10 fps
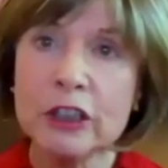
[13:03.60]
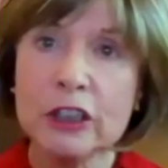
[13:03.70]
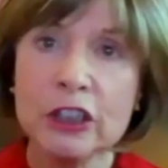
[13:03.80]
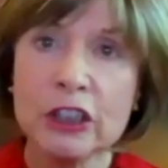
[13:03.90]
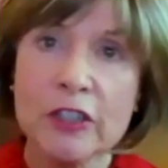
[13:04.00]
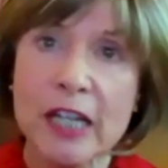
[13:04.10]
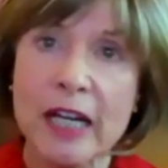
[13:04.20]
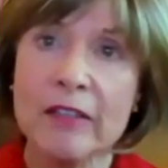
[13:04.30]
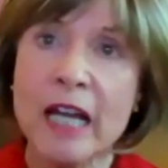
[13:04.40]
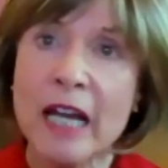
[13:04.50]
to
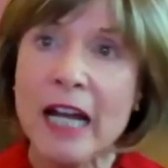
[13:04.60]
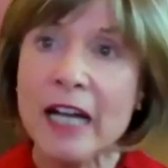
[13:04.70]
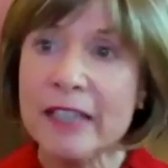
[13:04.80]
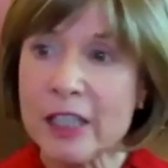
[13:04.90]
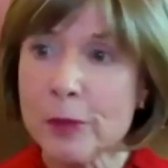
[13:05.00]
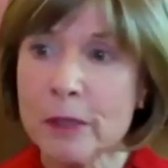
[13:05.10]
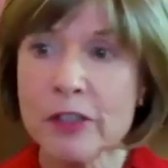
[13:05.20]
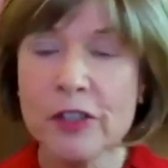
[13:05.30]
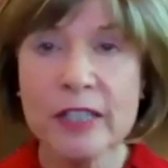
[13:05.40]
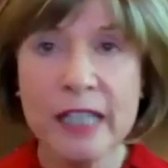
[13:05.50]
shutdown. And that's
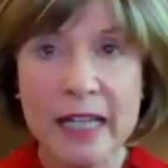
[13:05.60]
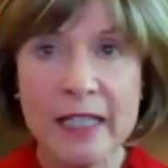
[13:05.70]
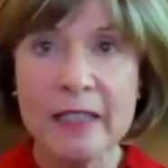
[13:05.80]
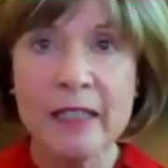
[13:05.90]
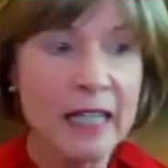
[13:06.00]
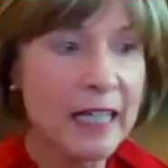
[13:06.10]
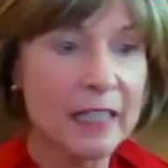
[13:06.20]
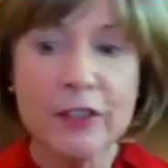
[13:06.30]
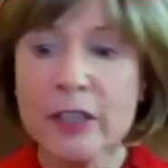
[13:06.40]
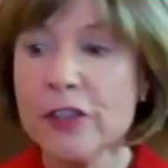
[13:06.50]
because, again,
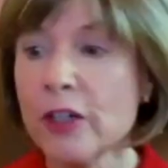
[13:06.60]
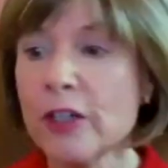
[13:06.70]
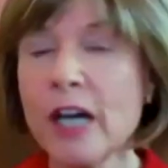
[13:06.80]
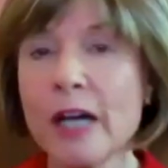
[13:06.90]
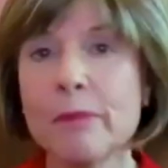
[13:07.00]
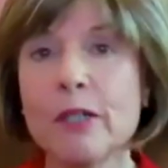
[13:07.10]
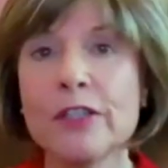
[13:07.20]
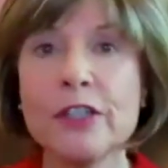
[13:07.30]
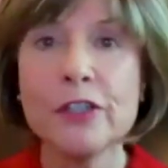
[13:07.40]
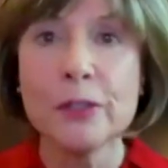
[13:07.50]
entities are not
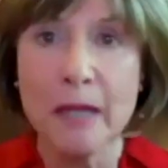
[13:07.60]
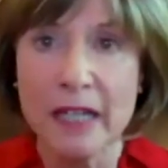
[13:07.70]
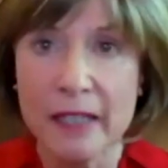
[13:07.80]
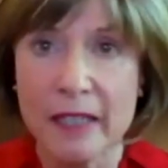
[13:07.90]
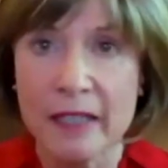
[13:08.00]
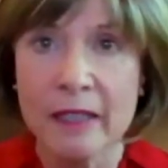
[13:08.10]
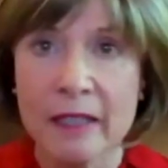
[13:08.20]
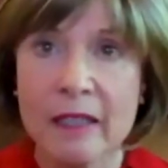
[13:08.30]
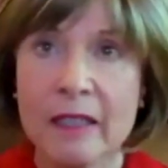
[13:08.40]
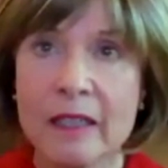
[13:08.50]
participating
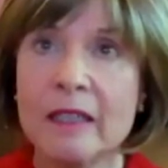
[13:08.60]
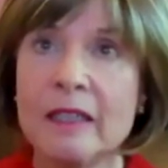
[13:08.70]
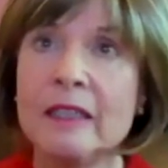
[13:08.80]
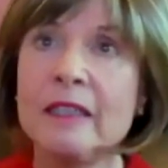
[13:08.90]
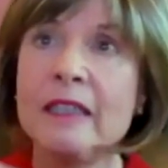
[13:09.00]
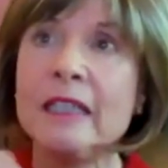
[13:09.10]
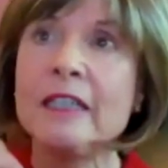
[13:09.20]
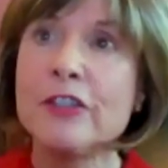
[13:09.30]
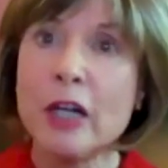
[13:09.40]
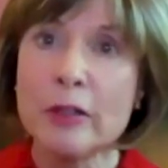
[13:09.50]
in
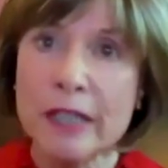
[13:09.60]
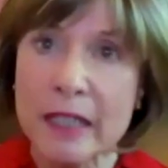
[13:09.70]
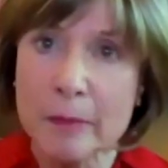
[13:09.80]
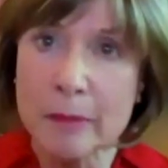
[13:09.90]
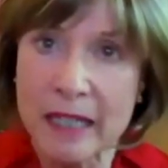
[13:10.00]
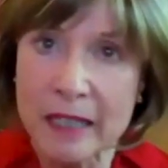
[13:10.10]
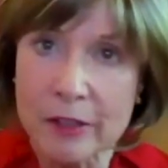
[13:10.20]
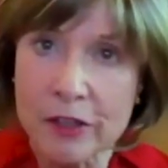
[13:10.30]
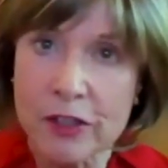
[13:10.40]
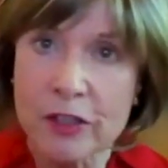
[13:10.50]
chakra
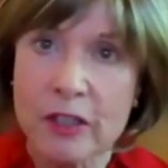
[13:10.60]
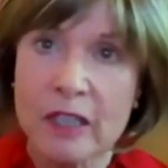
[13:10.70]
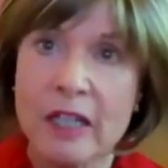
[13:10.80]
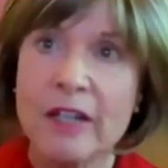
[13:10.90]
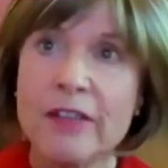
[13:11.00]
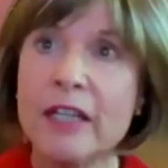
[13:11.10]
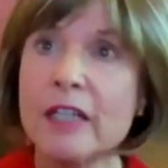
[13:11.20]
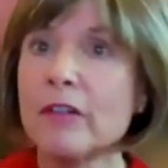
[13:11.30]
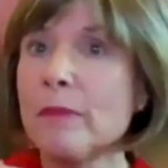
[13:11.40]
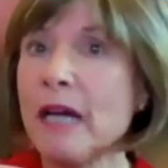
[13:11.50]
databanks that
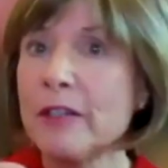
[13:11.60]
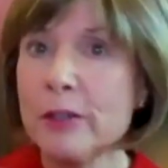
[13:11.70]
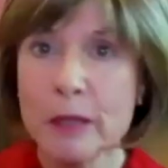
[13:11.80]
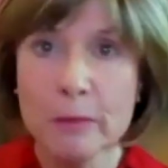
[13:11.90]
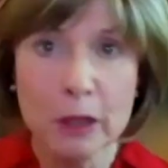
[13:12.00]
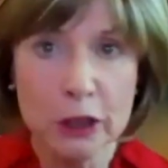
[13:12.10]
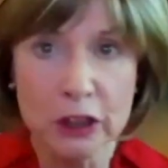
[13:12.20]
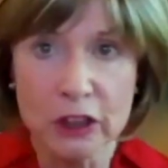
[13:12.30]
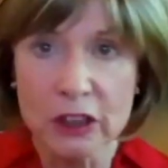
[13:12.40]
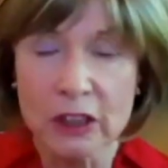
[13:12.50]
are about human
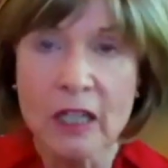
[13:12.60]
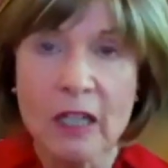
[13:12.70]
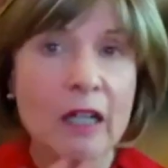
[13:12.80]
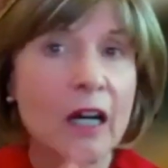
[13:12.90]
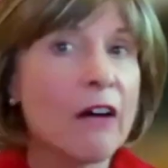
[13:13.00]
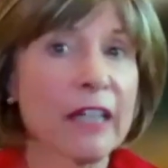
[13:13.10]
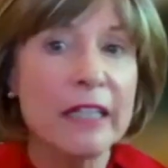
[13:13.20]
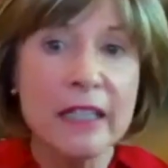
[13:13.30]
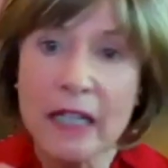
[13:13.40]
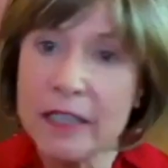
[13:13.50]
emotions of any
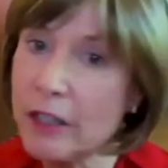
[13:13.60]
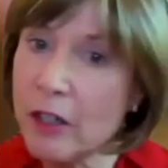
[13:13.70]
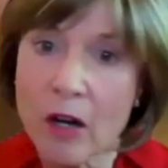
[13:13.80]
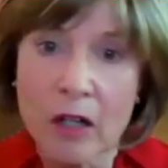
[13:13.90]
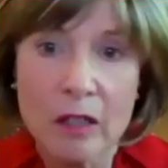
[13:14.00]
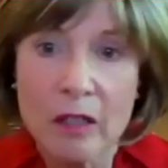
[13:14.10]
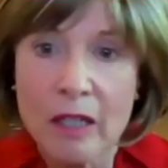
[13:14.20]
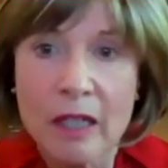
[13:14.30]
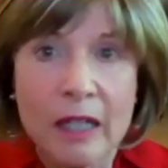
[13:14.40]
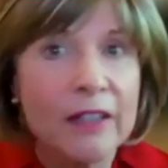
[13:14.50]
kind at all.
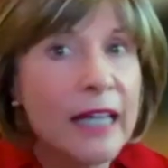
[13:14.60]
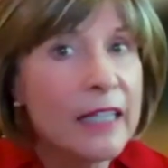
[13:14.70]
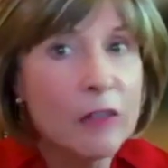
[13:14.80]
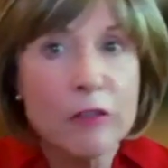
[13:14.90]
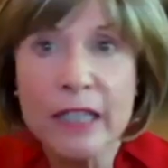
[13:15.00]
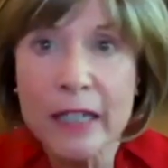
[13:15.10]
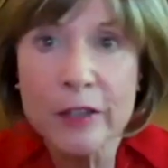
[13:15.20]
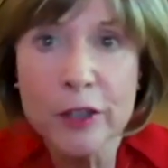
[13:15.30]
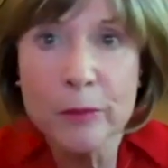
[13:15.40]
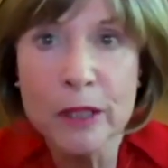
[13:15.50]
They don't get
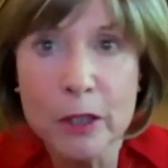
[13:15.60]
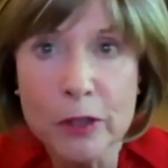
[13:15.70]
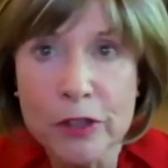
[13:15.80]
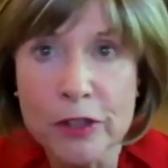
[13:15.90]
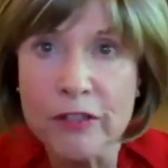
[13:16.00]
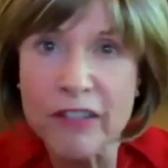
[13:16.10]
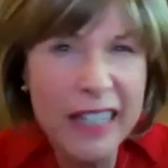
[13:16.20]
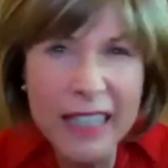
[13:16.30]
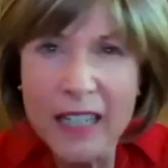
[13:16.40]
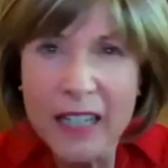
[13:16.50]
human emotions of
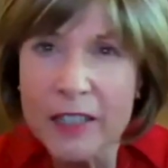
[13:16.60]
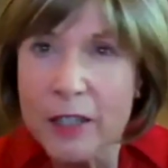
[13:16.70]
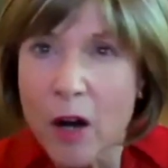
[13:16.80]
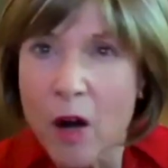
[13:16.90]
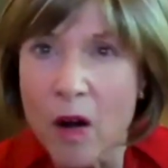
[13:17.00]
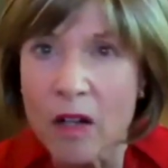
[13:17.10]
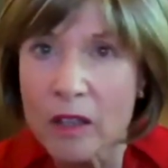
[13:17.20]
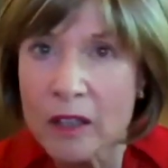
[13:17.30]
any kind at all.